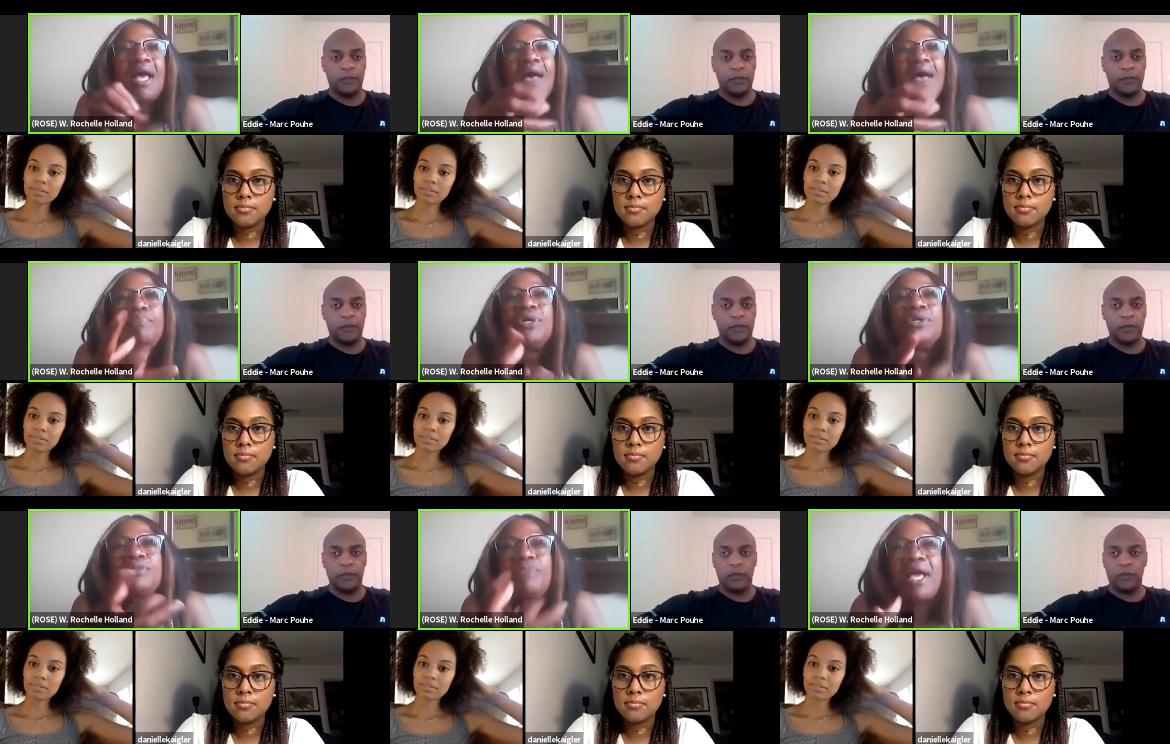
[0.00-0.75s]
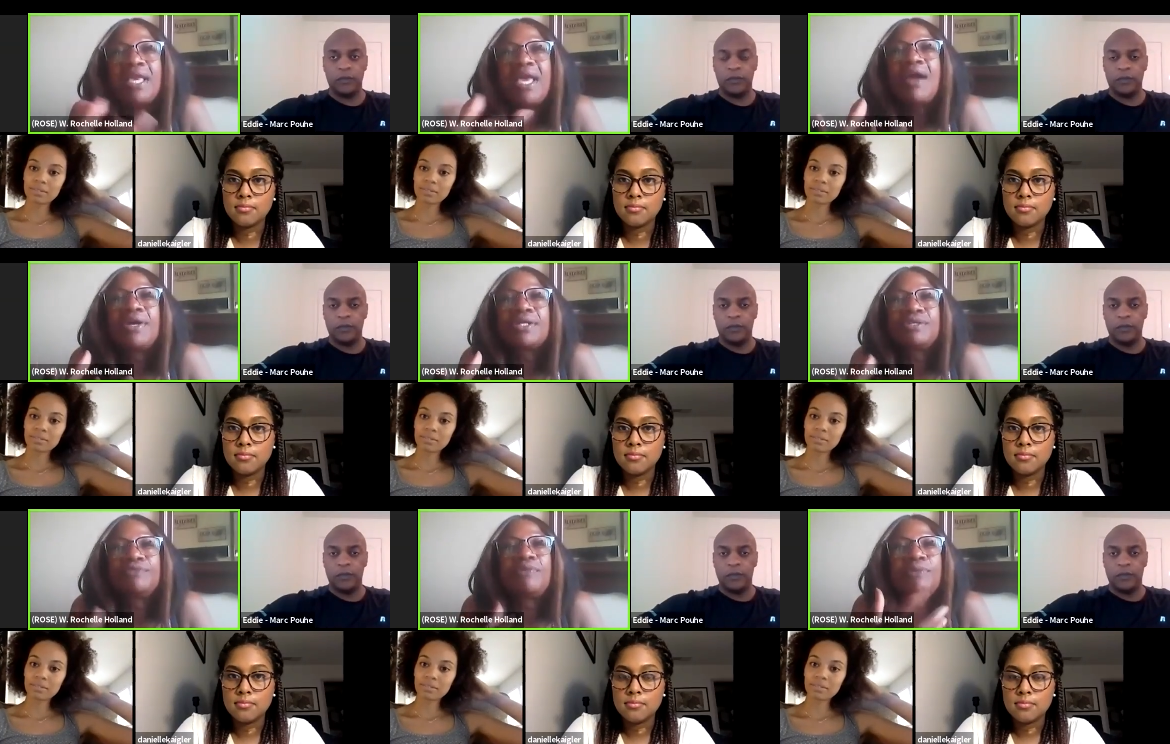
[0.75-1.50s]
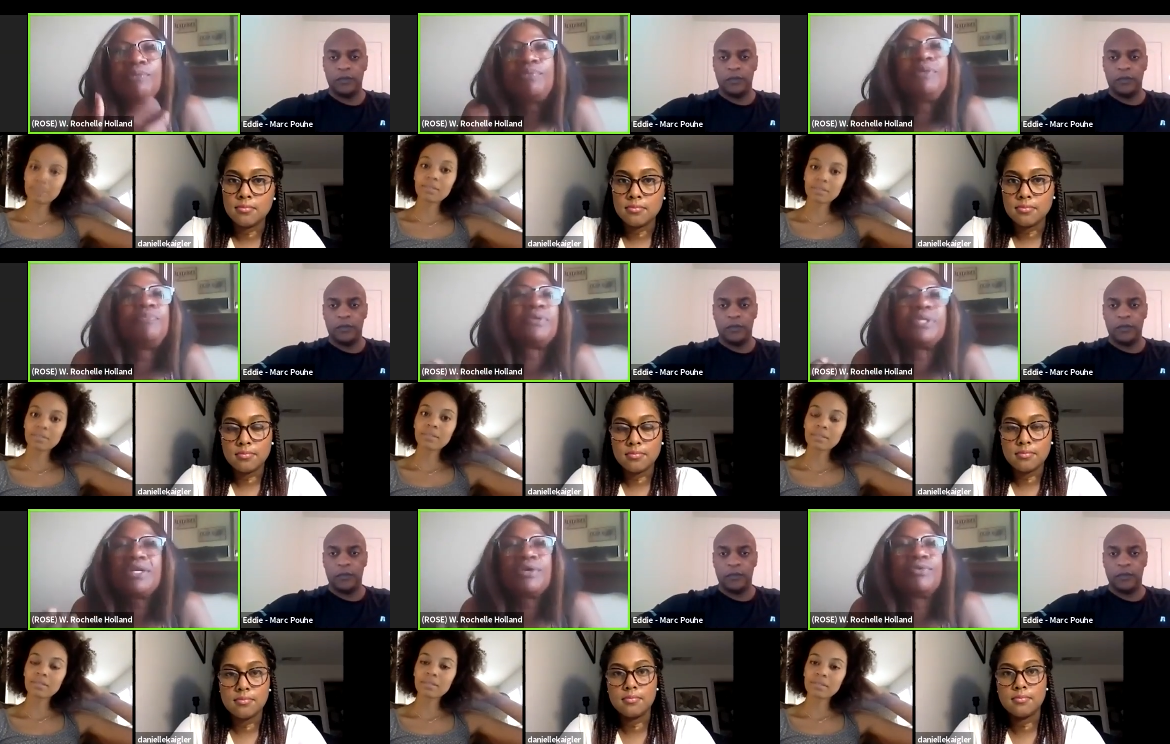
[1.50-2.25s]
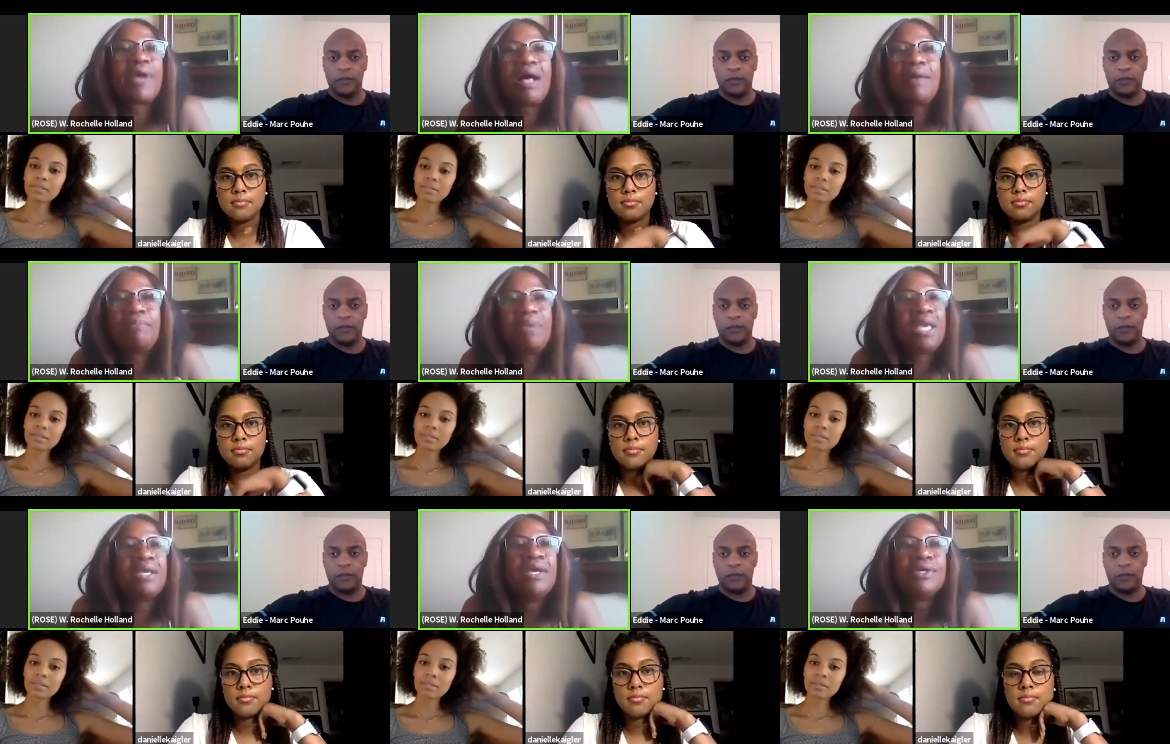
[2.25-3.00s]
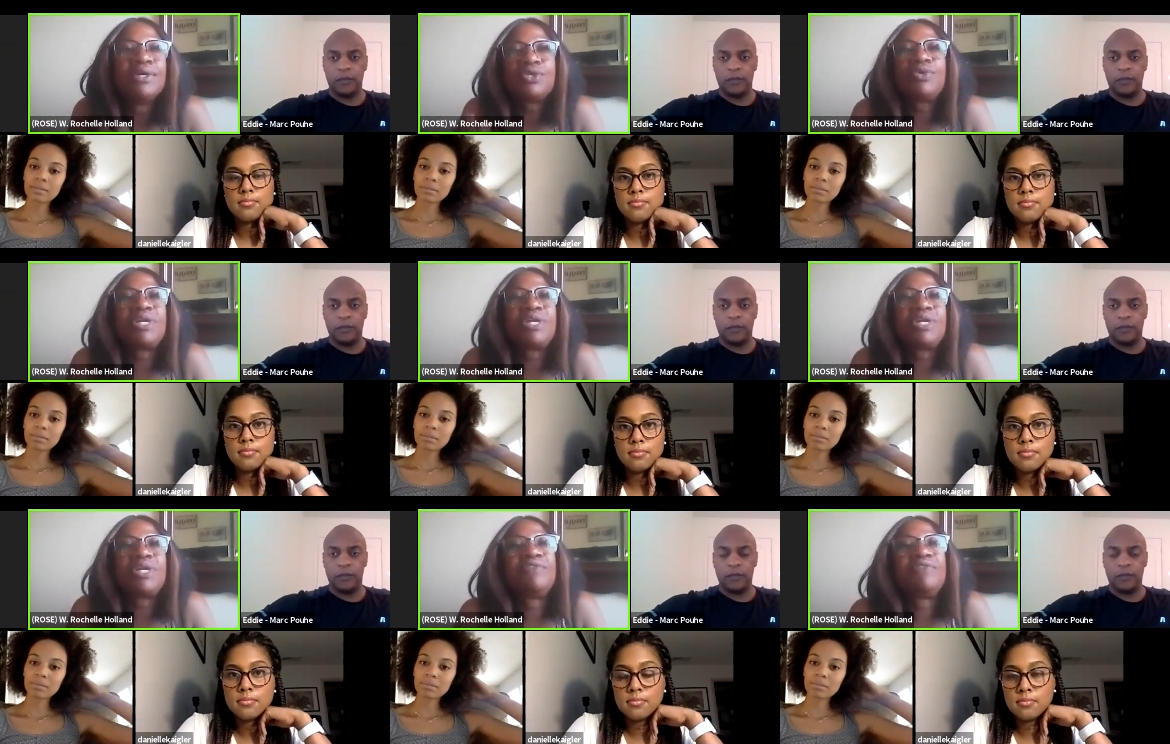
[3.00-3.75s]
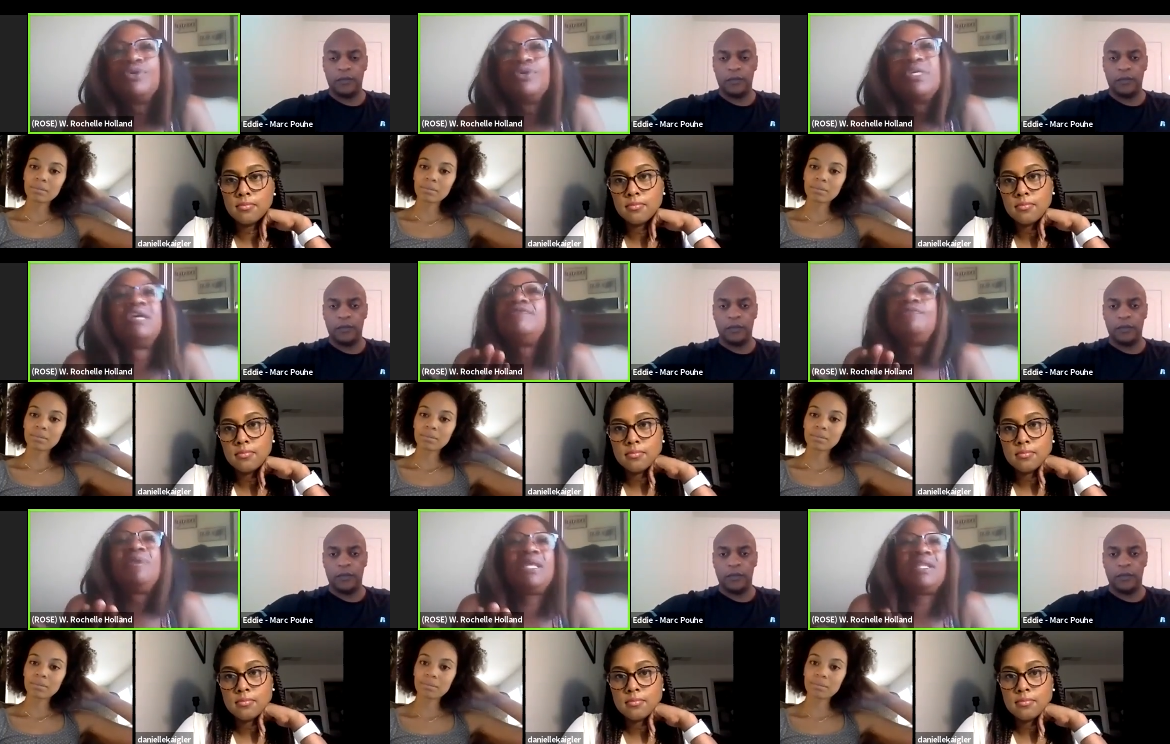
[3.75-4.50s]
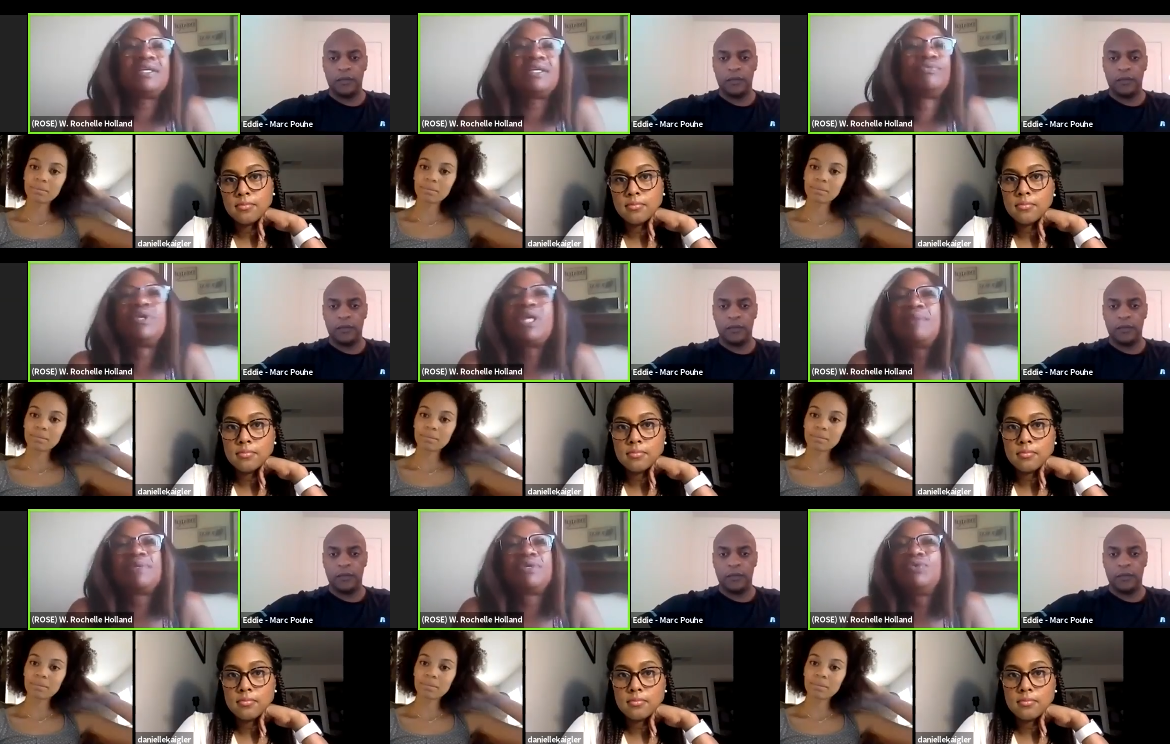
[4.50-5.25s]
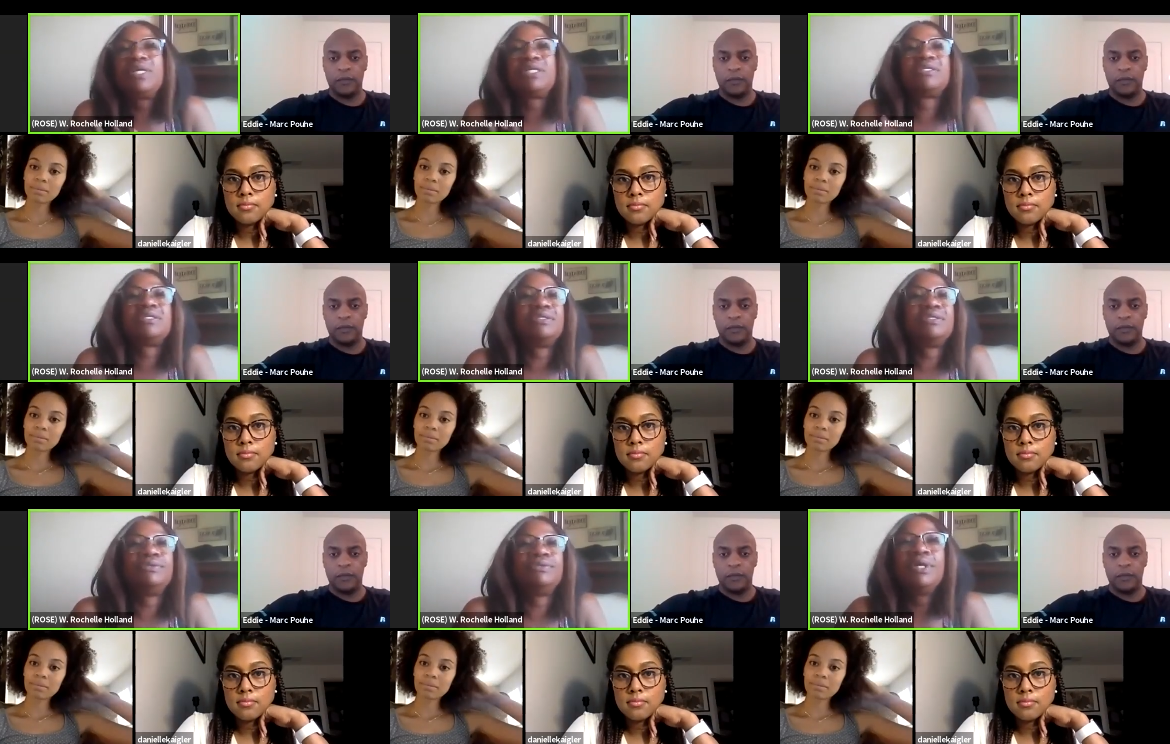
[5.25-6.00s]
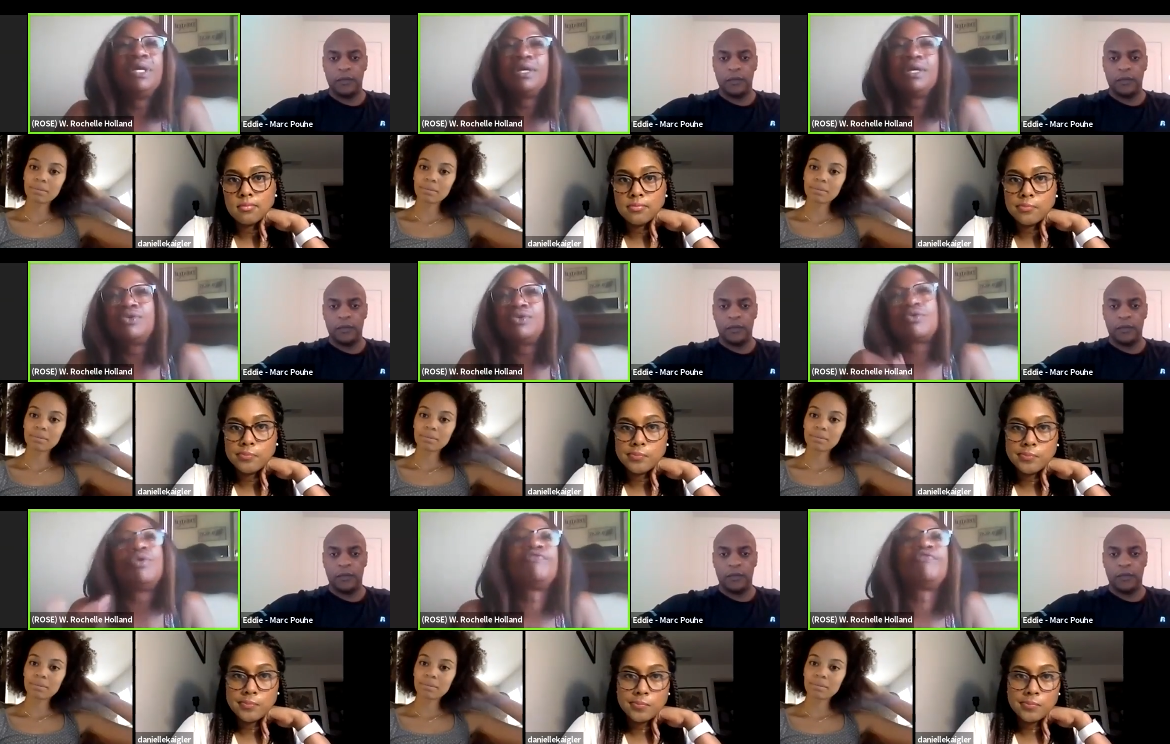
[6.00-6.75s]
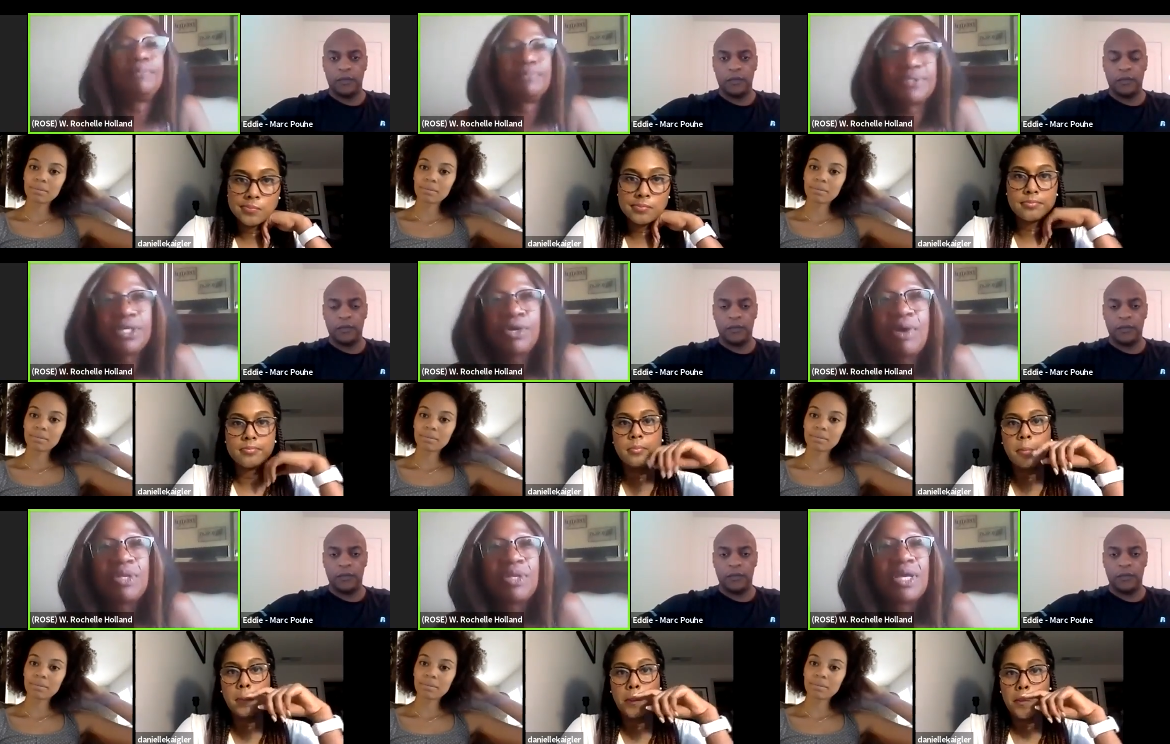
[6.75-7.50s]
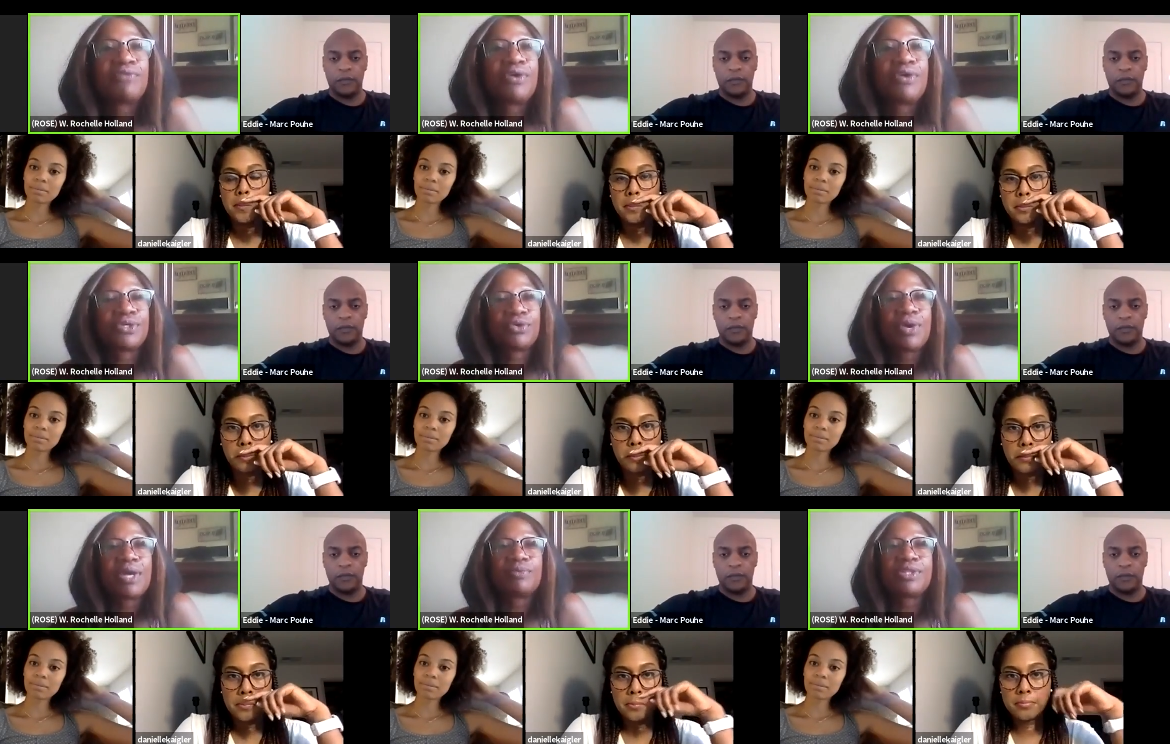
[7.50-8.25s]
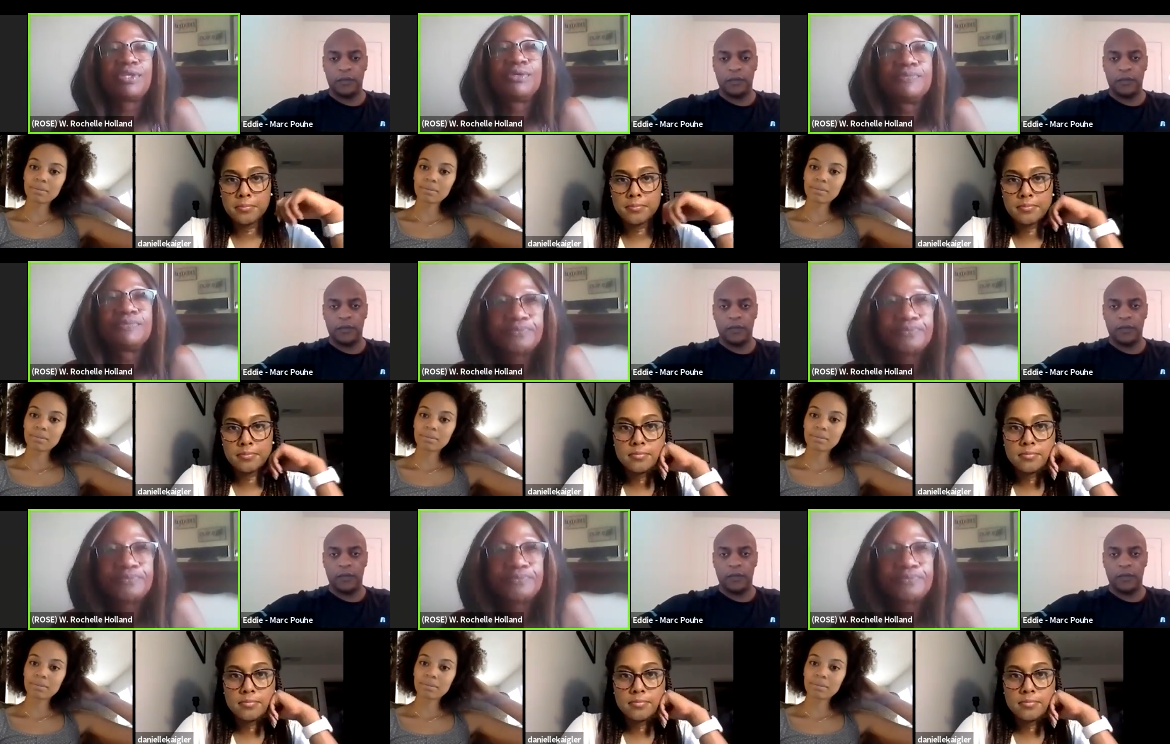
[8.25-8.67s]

Speaker 1: I build my character from the people that are around me. So whatever you give me, that's what I'm going to grow from. So I'm looking forward to growing with you.